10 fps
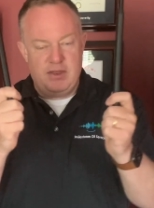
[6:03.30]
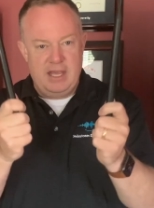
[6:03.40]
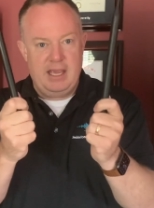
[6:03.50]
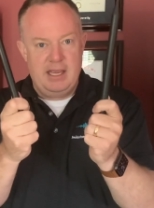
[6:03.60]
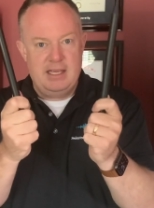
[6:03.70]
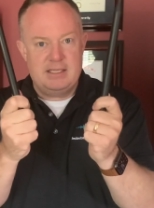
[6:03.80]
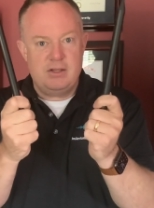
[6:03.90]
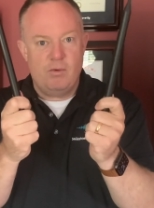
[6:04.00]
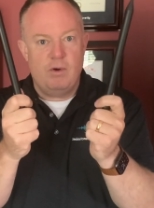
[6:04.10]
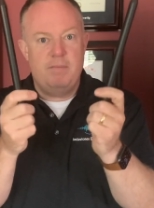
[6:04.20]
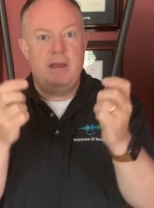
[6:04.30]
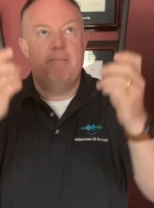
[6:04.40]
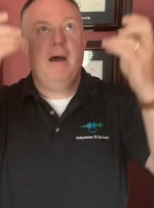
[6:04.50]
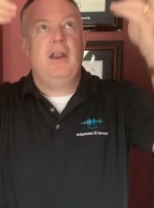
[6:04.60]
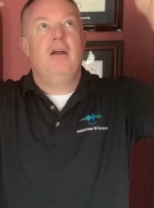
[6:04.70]
these would be
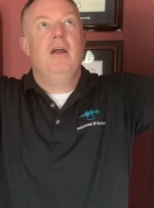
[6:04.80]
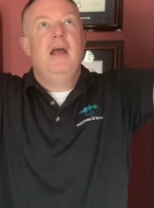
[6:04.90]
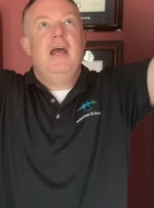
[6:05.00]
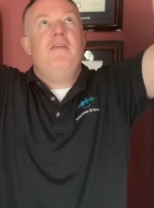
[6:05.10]
better